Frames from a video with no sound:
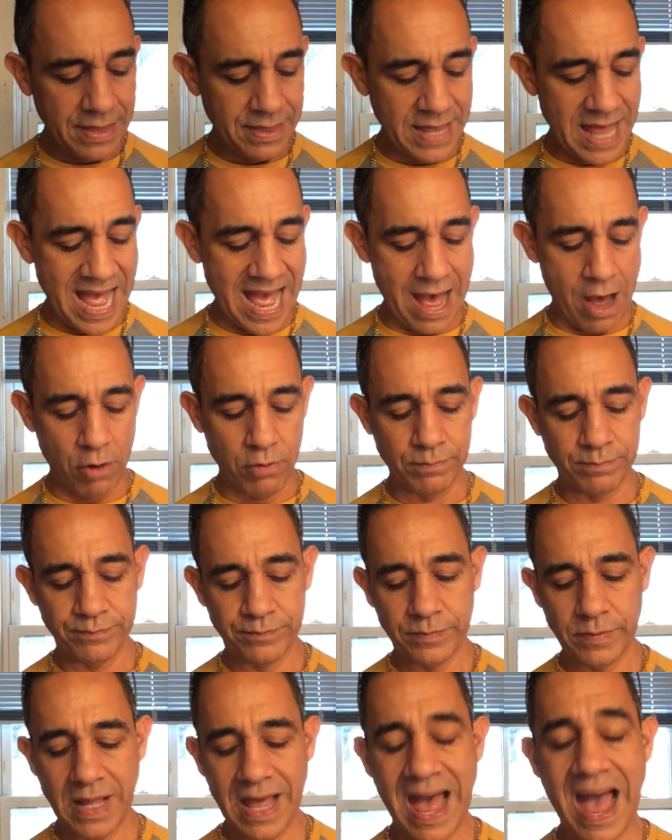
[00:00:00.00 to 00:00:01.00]
Now,
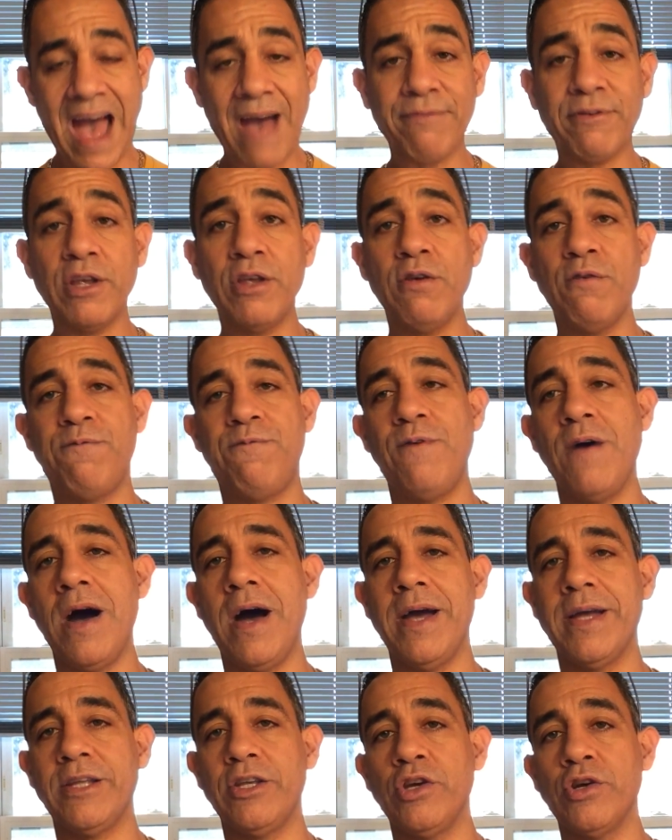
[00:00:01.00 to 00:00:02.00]
after you
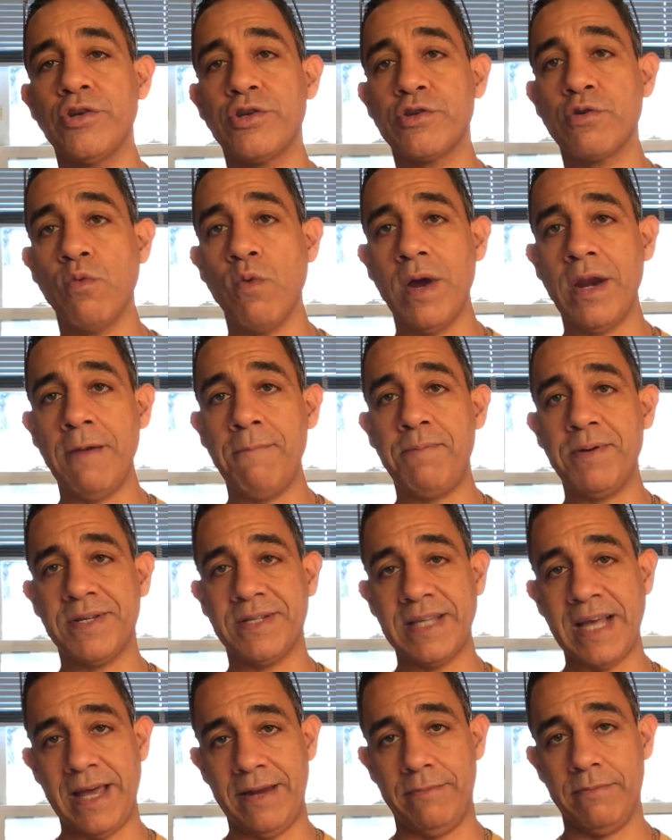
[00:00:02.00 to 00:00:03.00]
find your
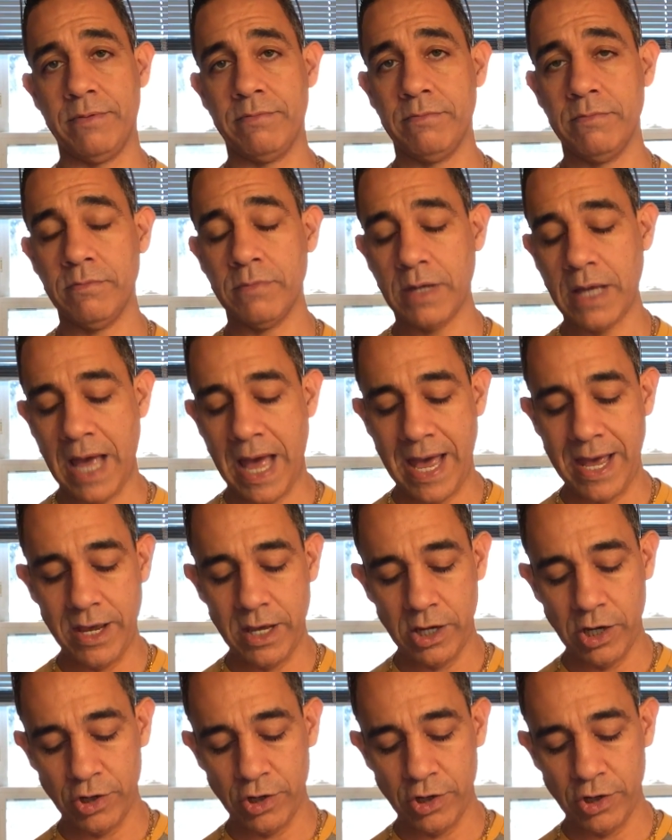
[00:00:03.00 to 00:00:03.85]
20%, okay?